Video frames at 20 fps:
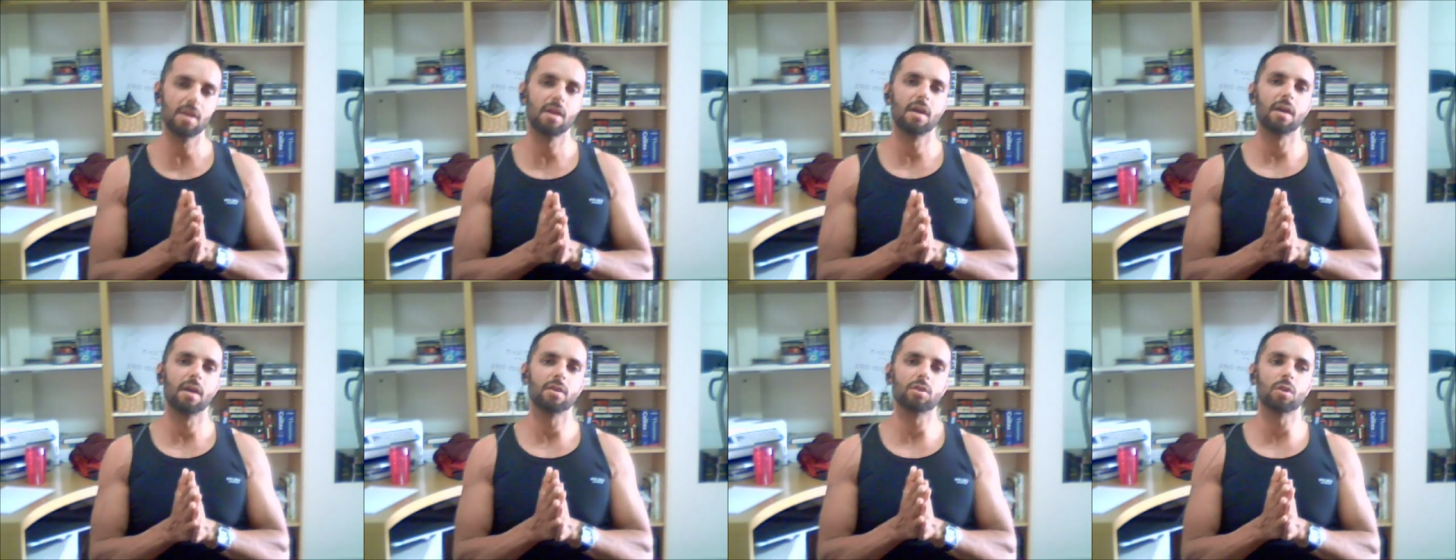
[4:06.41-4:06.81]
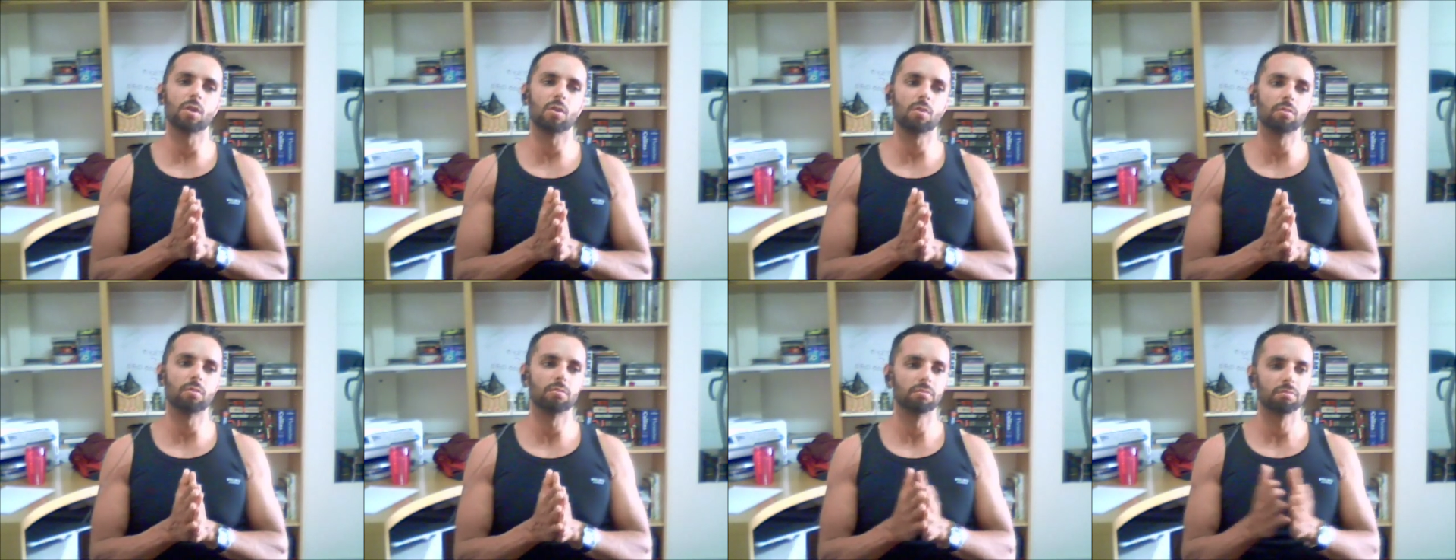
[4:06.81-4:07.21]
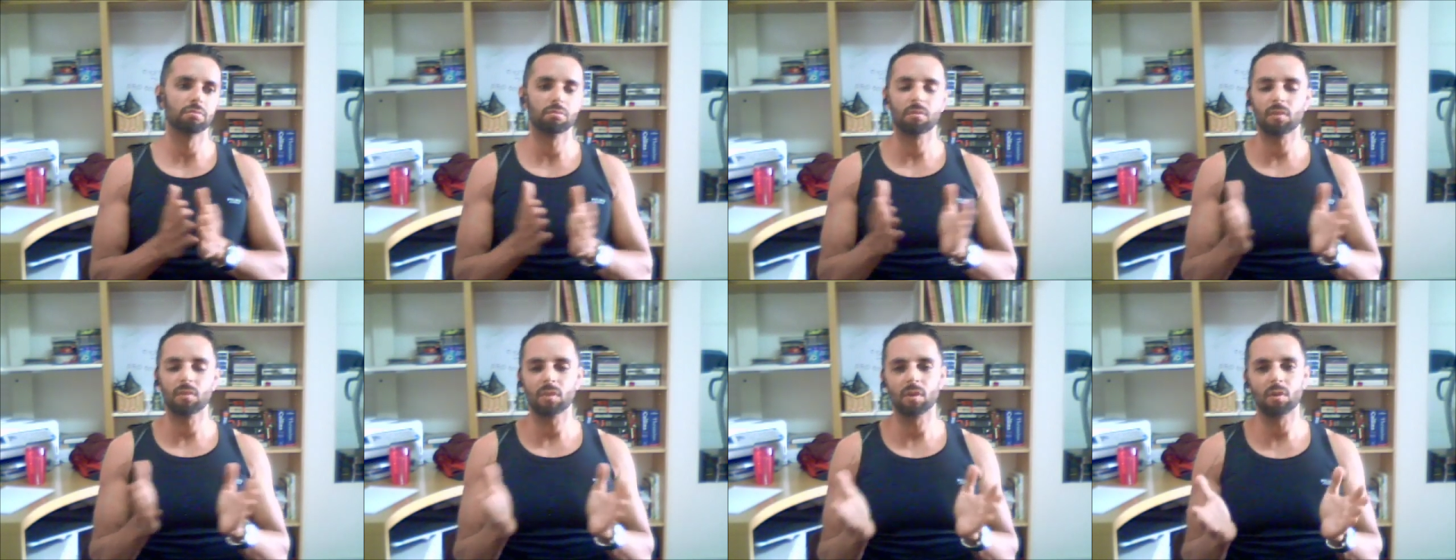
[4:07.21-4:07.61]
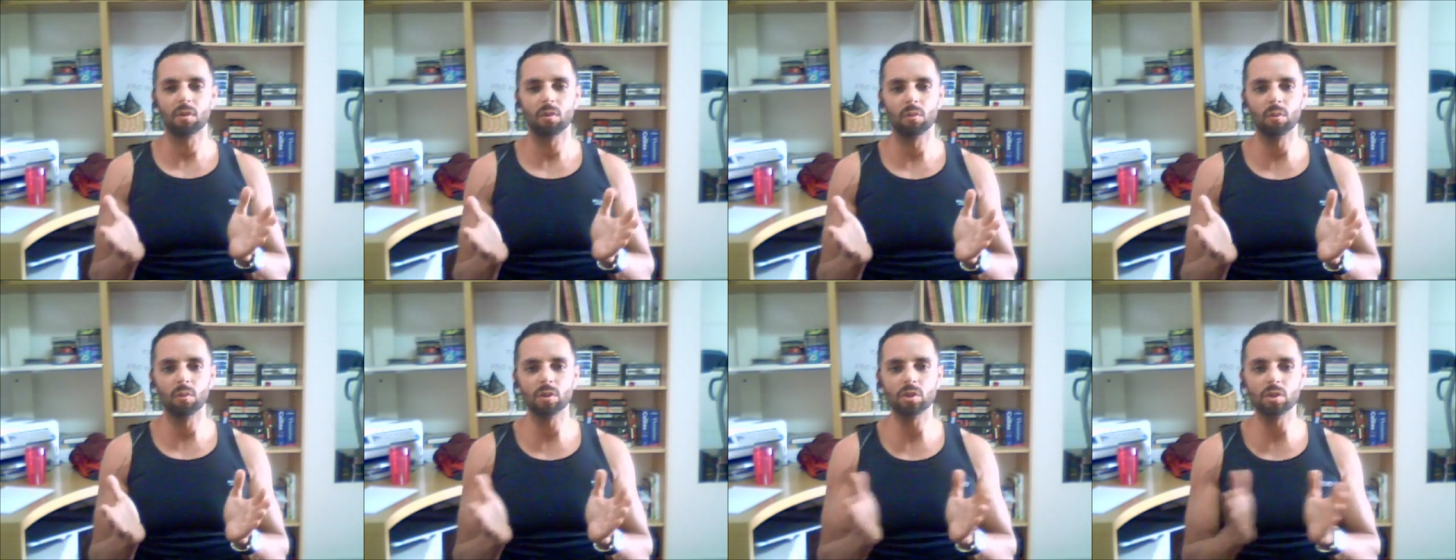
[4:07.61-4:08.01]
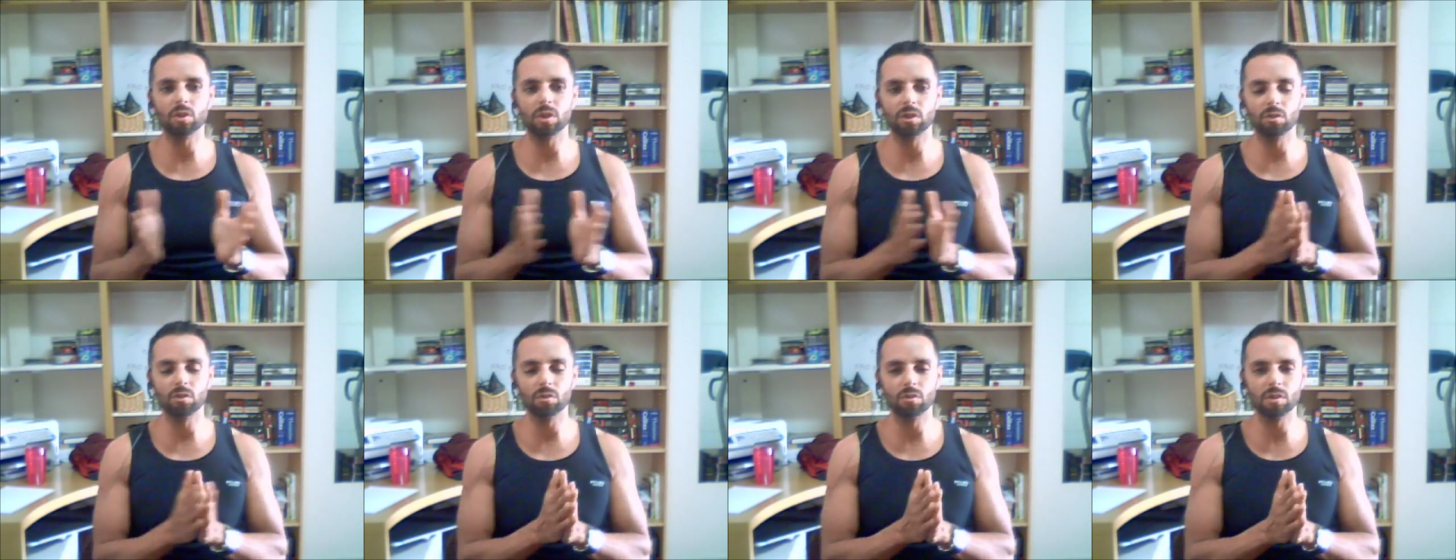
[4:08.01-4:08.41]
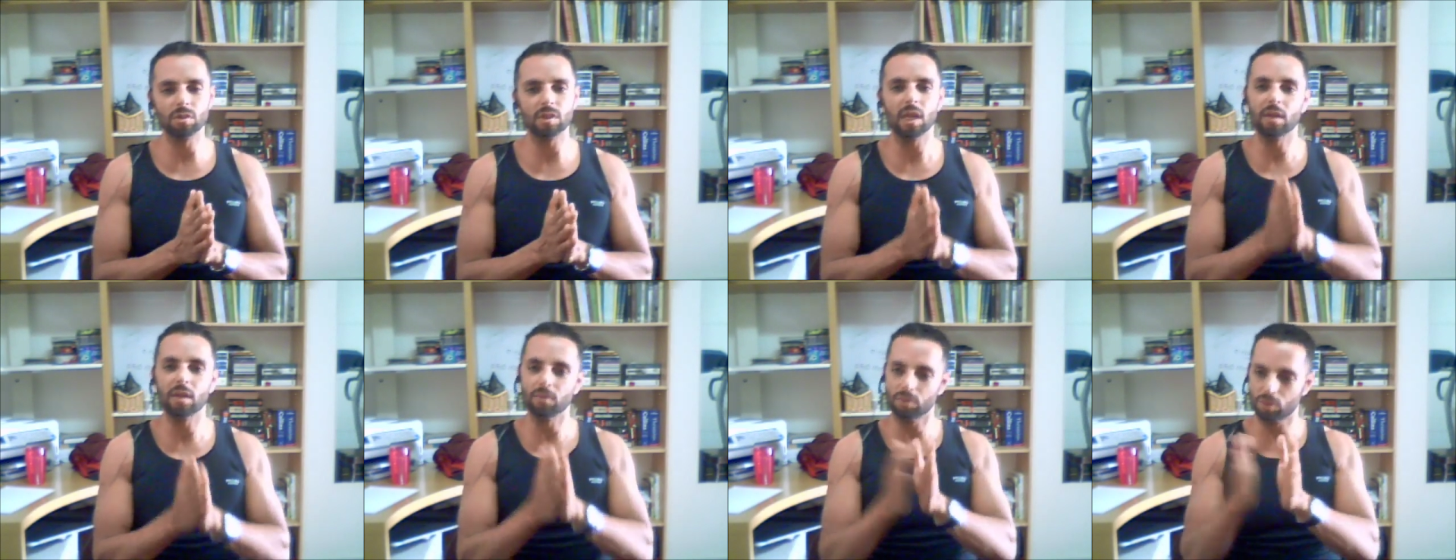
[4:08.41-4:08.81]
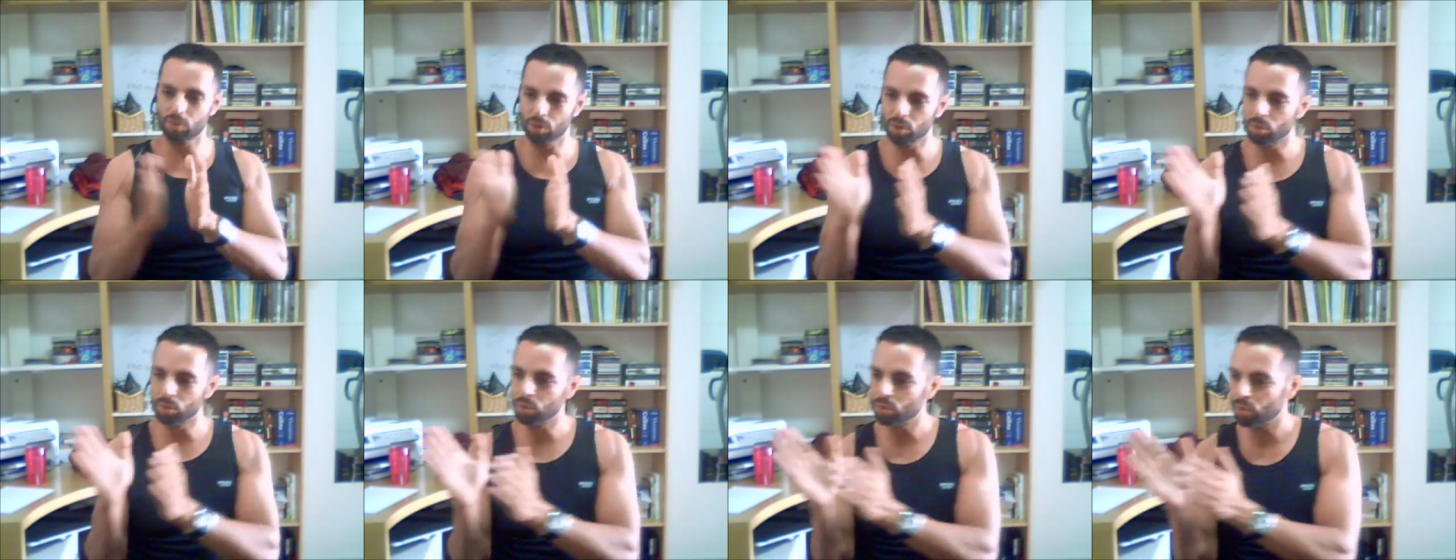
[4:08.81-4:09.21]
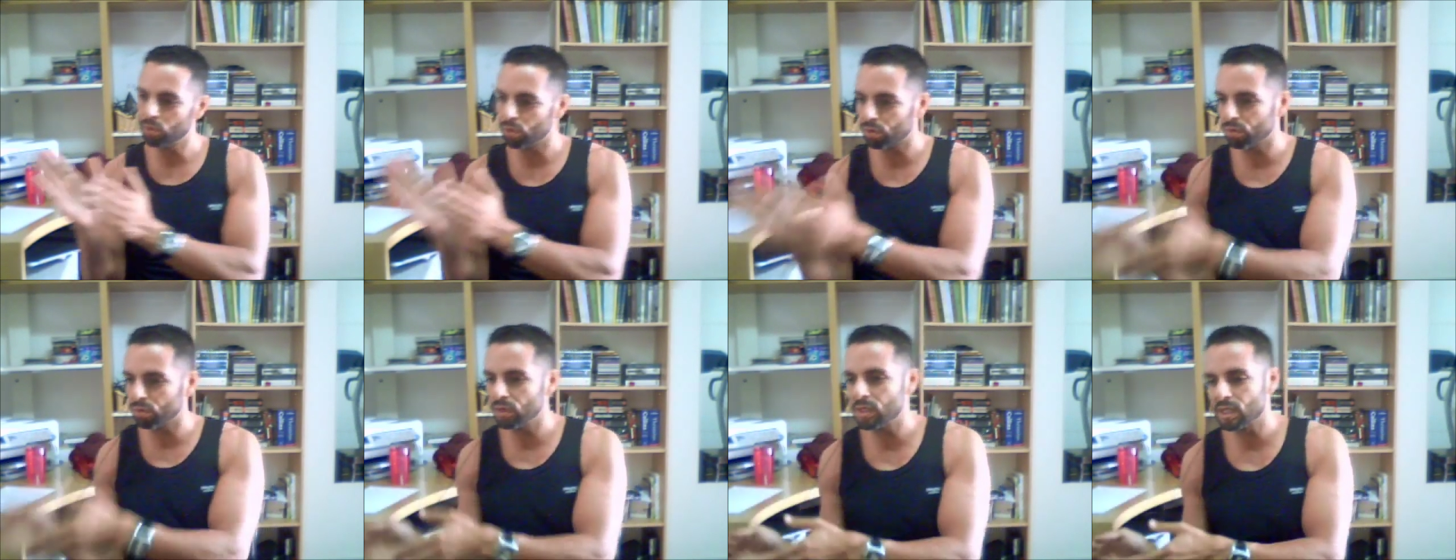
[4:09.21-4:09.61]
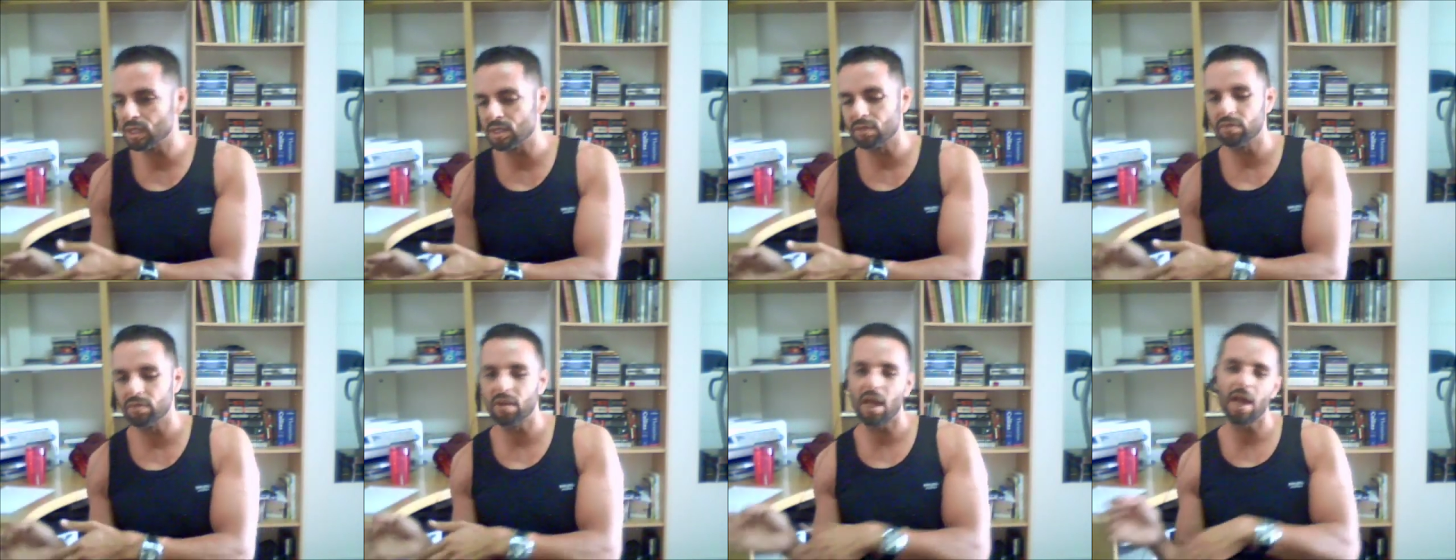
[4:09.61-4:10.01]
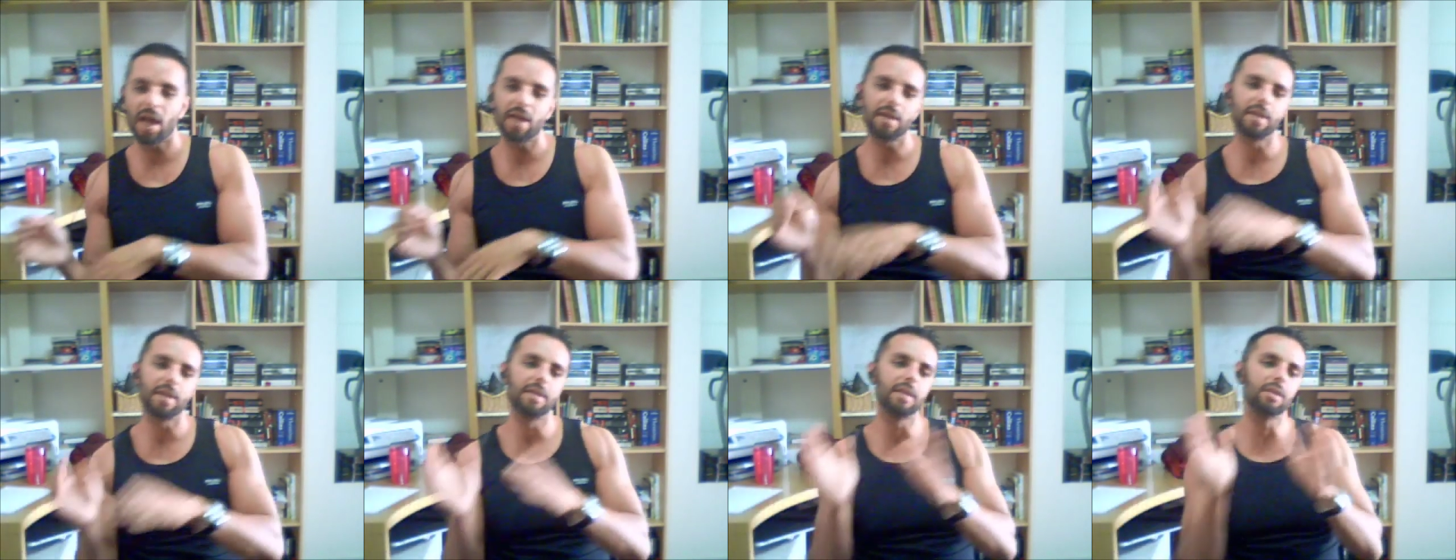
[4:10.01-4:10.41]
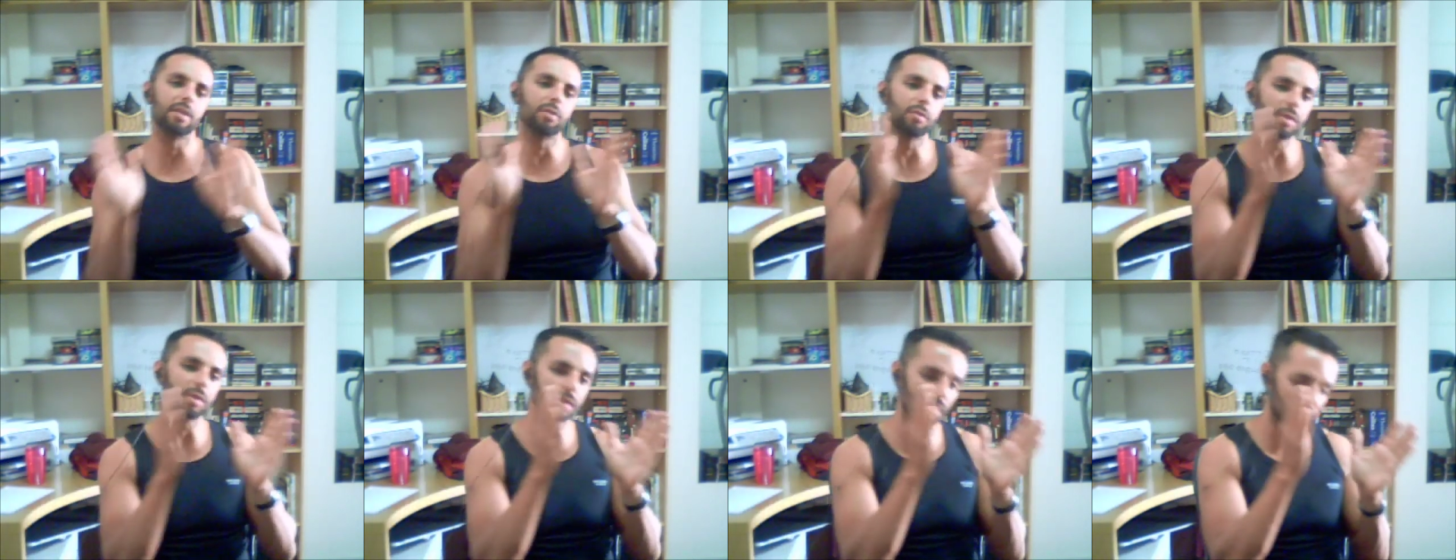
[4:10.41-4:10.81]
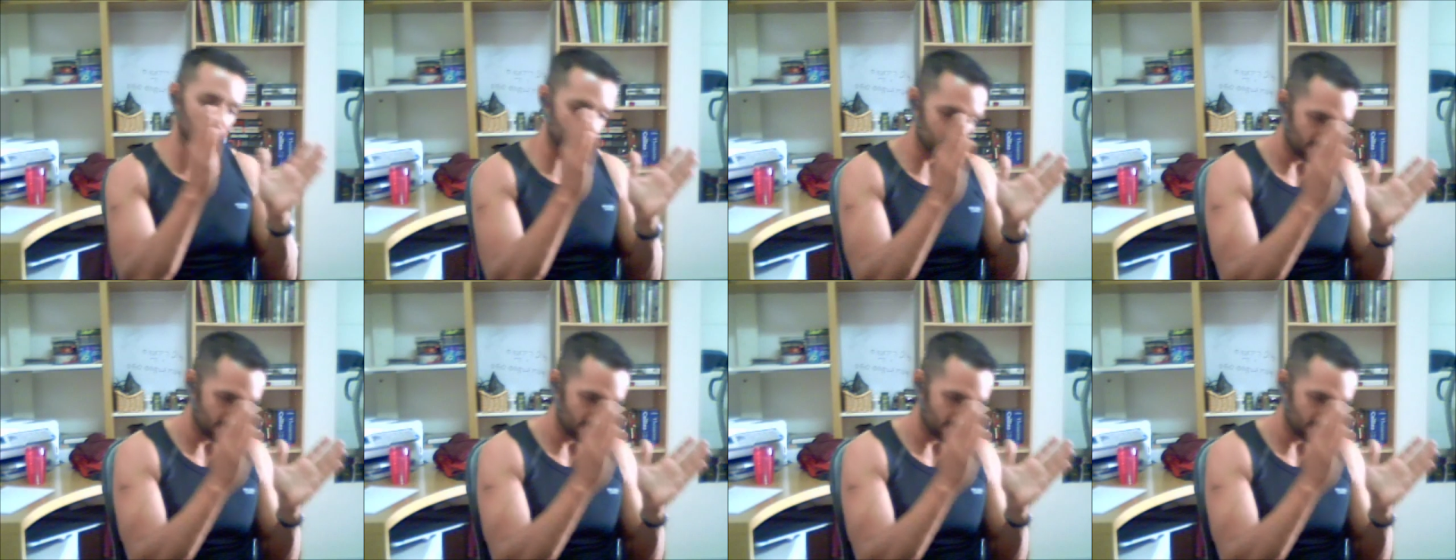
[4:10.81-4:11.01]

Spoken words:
So what you can do is, so you would do your 3 sets of flat, and then 3 sets